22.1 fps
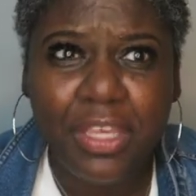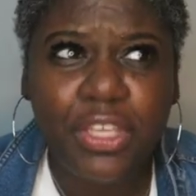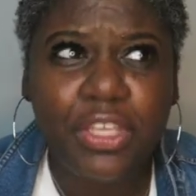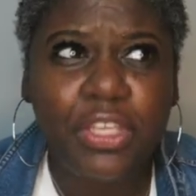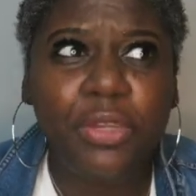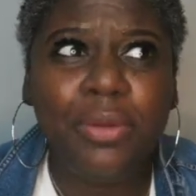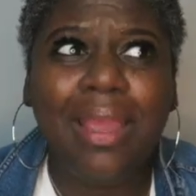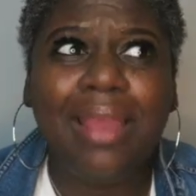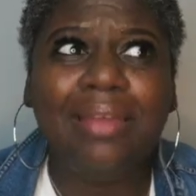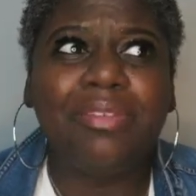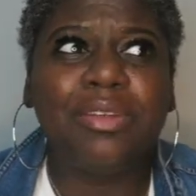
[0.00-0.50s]

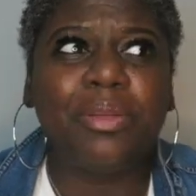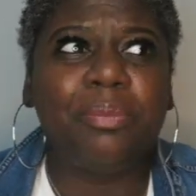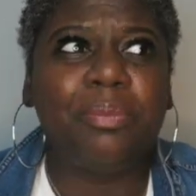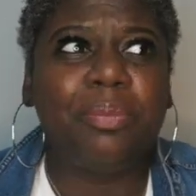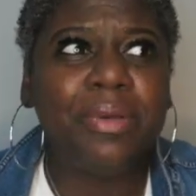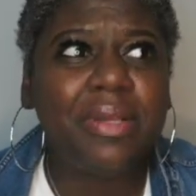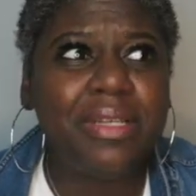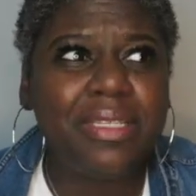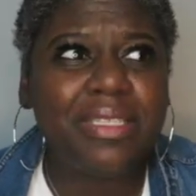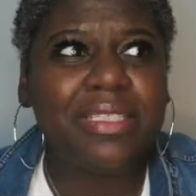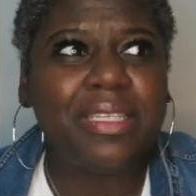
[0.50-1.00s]
You have to
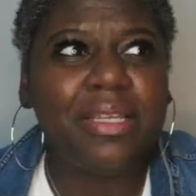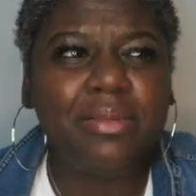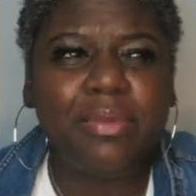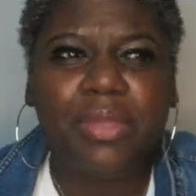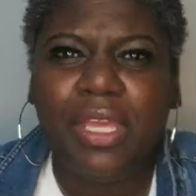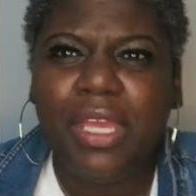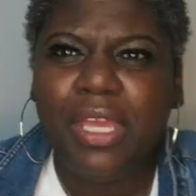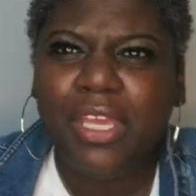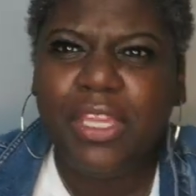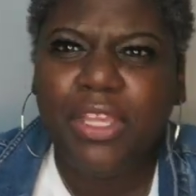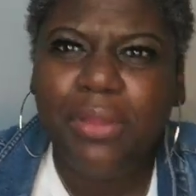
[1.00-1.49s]
put some
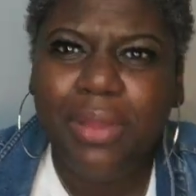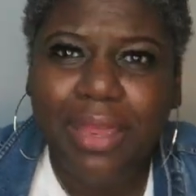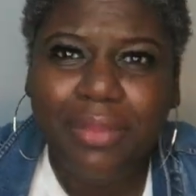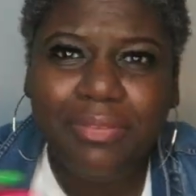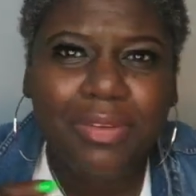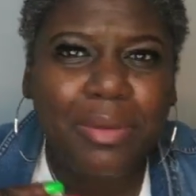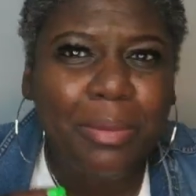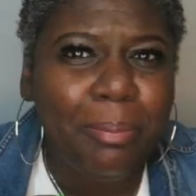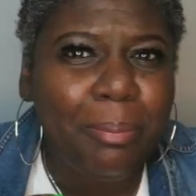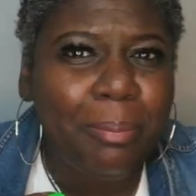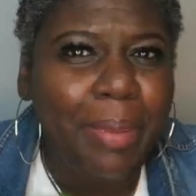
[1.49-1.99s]
you have
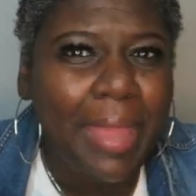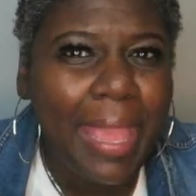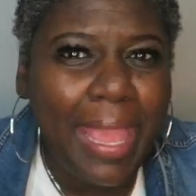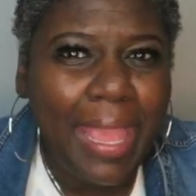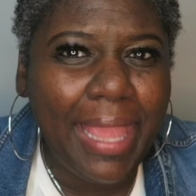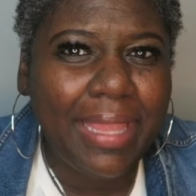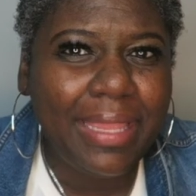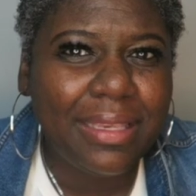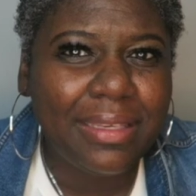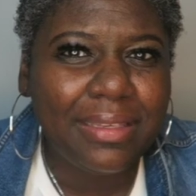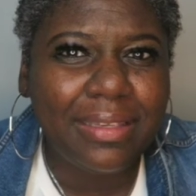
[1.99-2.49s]
to
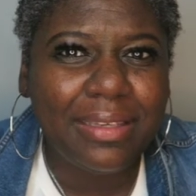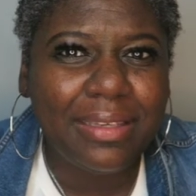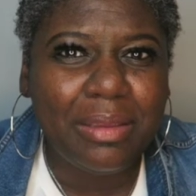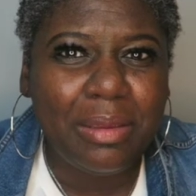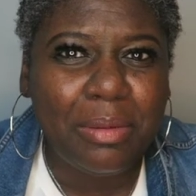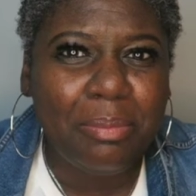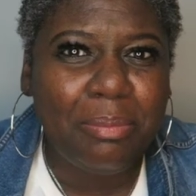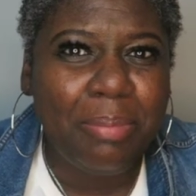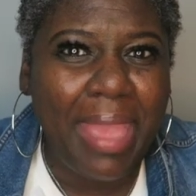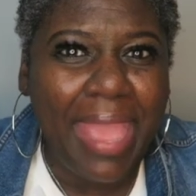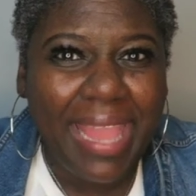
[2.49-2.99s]
back
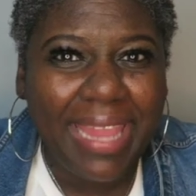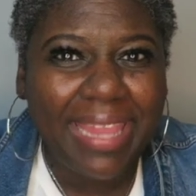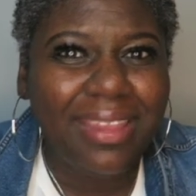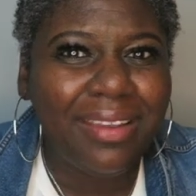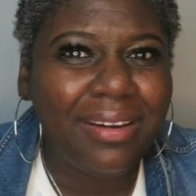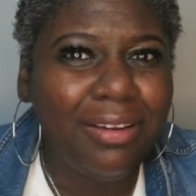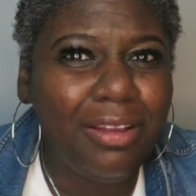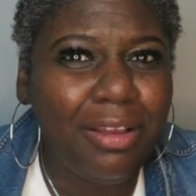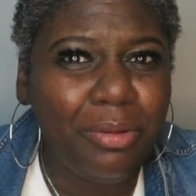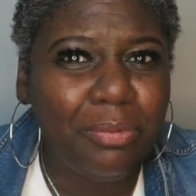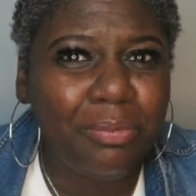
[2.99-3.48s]
back
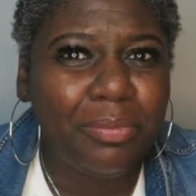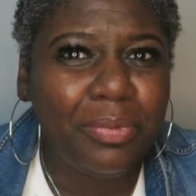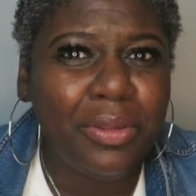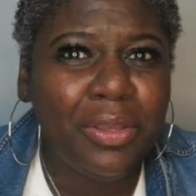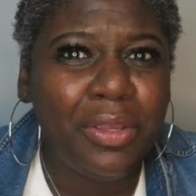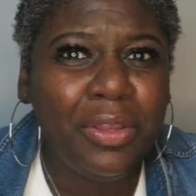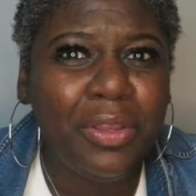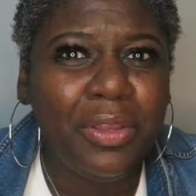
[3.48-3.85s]
it up